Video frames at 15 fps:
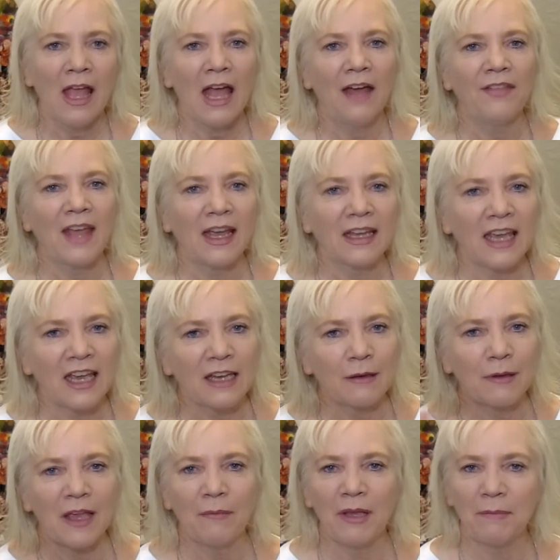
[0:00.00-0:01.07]
And that
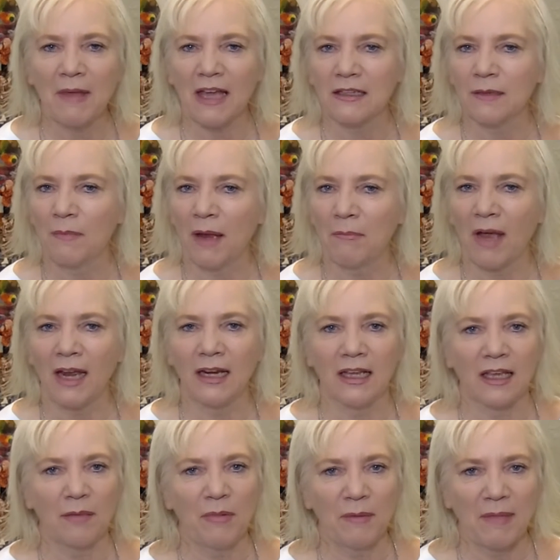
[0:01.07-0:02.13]
kept coming back to my mind
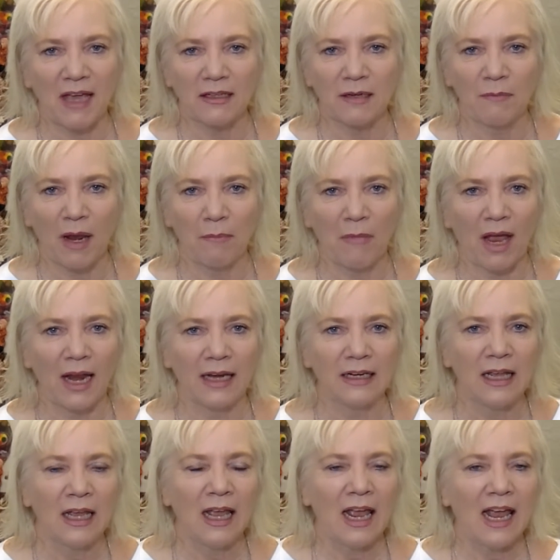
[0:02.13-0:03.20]
and coming back to my mind
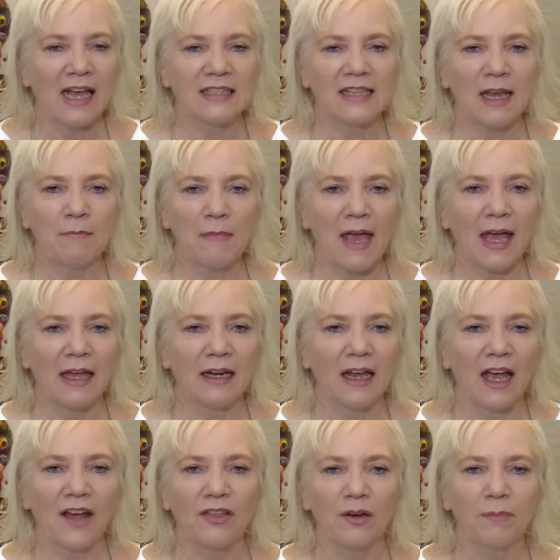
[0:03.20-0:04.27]
as I
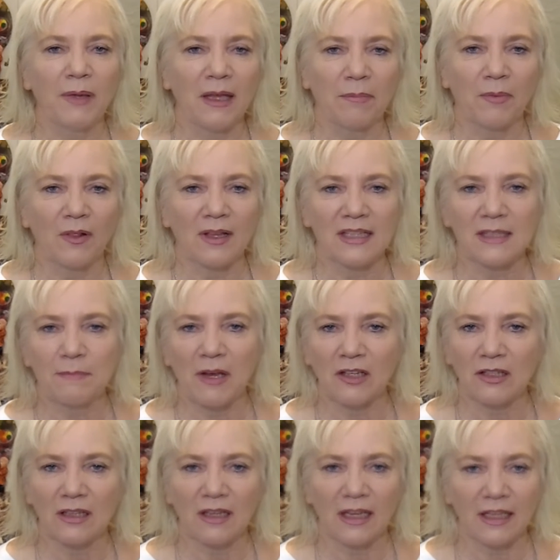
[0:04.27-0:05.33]
met other people,
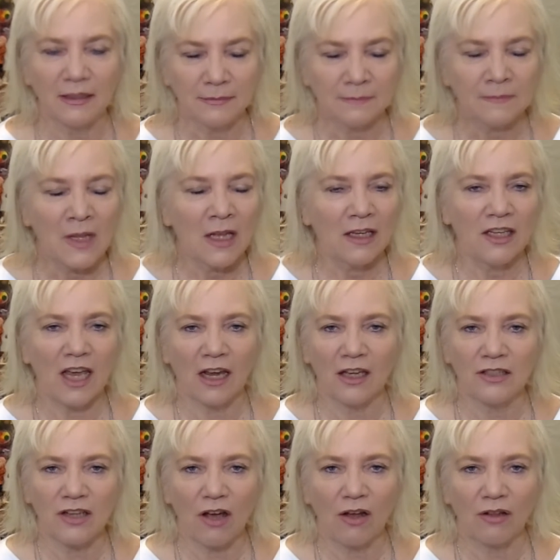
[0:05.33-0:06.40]
especially young
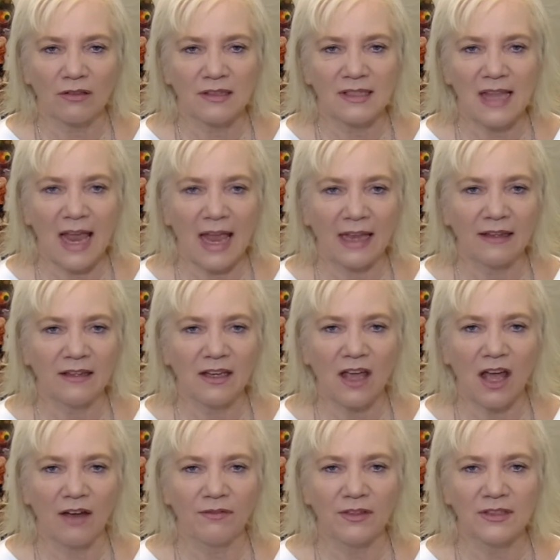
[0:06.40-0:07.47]
adults, and the
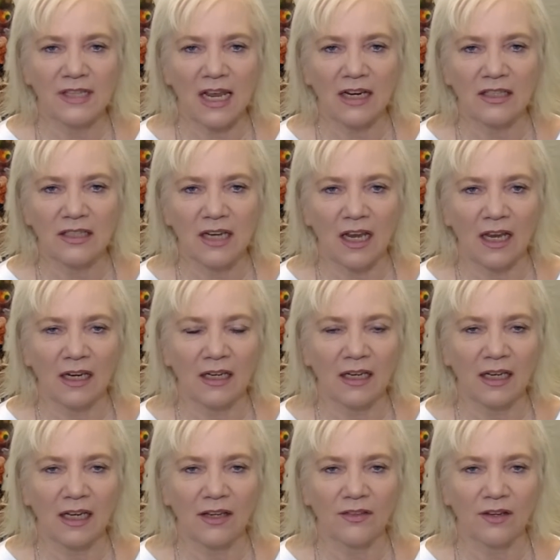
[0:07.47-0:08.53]
conversation
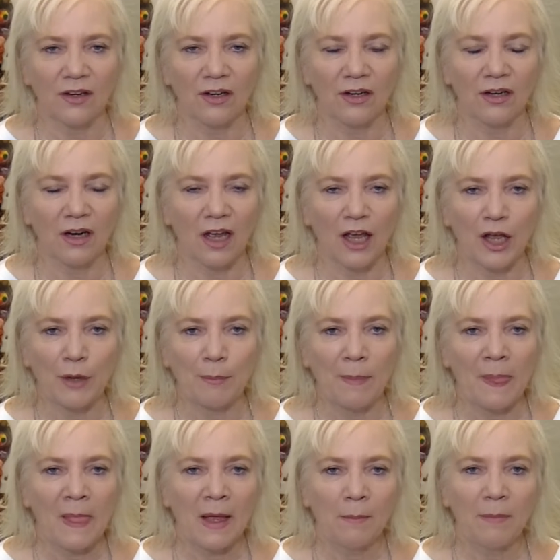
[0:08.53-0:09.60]
either
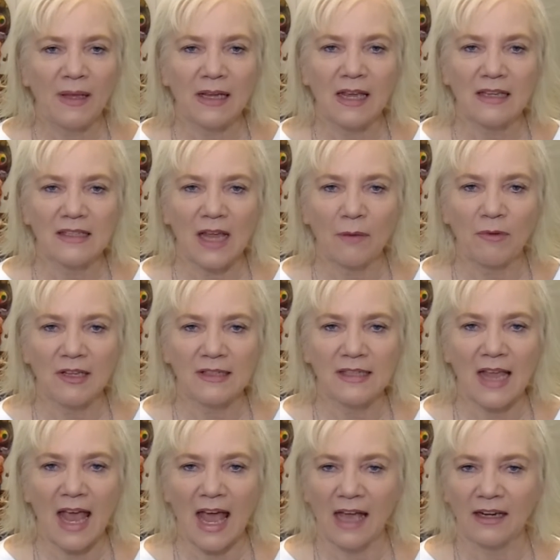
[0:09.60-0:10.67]
because I
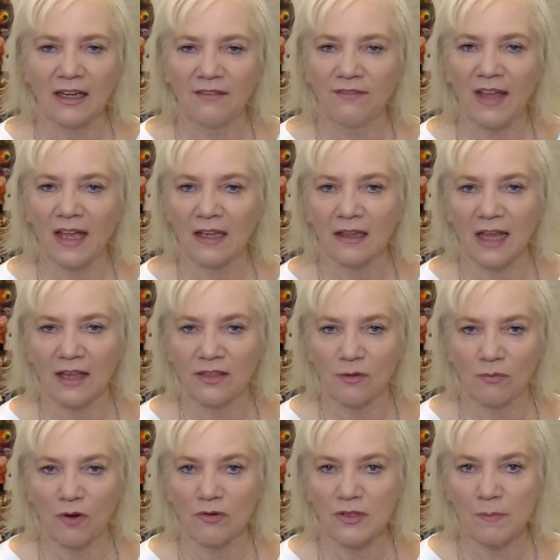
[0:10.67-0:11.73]
was at an event like
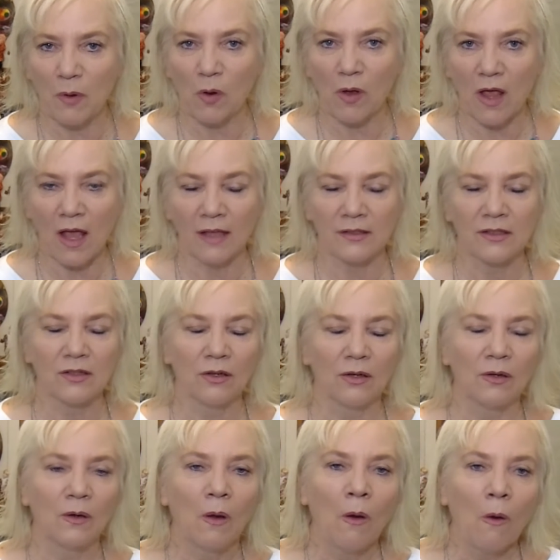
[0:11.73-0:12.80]
the Rose Bowl
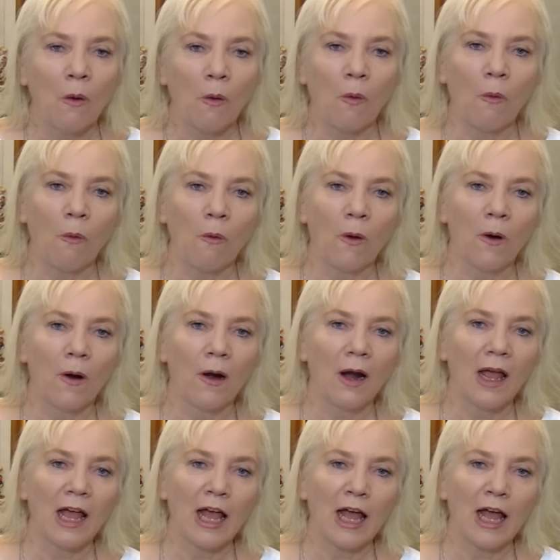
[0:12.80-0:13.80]
concert or